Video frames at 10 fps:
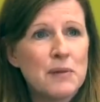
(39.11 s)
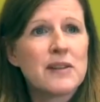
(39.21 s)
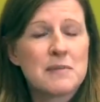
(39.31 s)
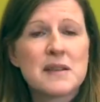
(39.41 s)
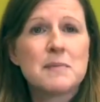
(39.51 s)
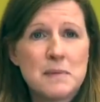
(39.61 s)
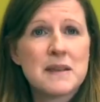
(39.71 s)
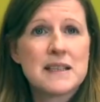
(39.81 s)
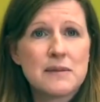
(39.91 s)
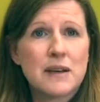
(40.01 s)
We want them to be
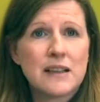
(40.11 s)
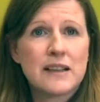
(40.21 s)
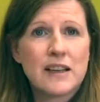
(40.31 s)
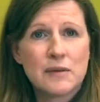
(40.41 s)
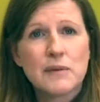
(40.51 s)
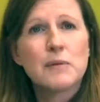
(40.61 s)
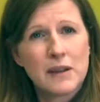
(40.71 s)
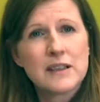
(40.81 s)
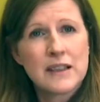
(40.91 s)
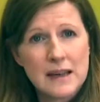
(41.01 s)
busy while they're here, and we
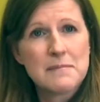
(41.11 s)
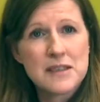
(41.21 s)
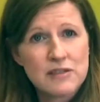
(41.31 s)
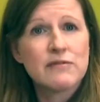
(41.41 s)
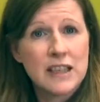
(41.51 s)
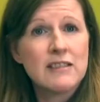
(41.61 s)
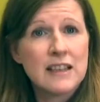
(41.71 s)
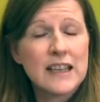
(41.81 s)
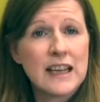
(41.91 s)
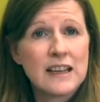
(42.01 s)
want them to
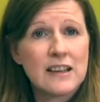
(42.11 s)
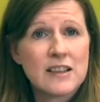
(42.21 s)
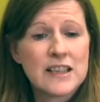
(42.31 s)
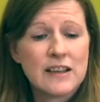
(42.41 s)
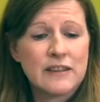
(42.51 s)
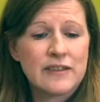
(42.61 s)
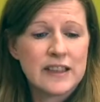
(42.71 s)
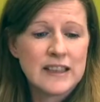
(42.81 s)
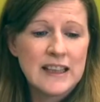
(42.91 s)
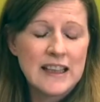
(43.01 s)
really get a lot out of
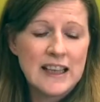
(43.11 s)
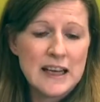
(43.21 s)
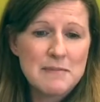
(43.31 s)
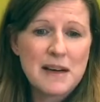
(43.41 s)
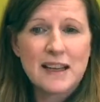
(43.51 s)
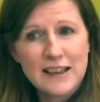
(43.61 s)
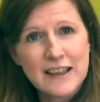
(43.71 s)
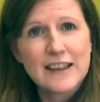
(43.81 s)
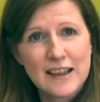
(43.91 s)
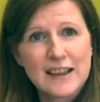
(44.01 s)
it. And I
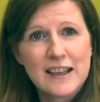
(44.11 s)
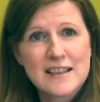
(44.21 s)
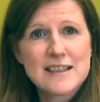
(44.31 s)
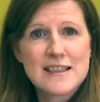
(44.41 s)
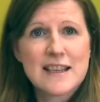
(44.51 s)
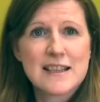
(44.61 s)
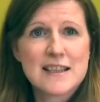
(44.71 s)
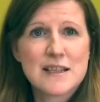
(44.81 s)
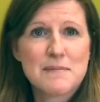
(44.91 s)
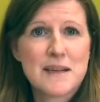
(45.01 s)
think that
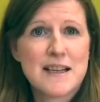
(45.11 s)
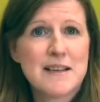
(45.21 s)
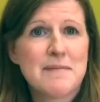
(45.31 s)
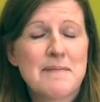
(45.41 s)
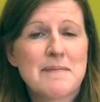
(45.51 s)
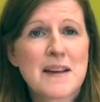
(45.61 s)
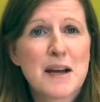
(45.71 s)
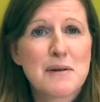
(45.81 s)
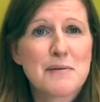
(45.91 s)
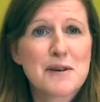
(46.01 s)
tends to be
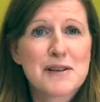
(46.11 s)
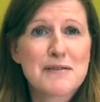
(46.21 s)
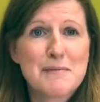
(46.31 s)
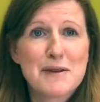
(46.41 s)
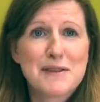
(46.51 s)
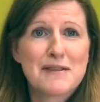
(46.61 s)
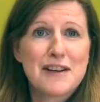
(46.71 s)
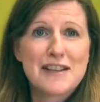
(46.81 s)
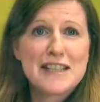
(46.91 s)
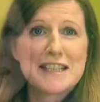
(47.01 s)
how it works for most of our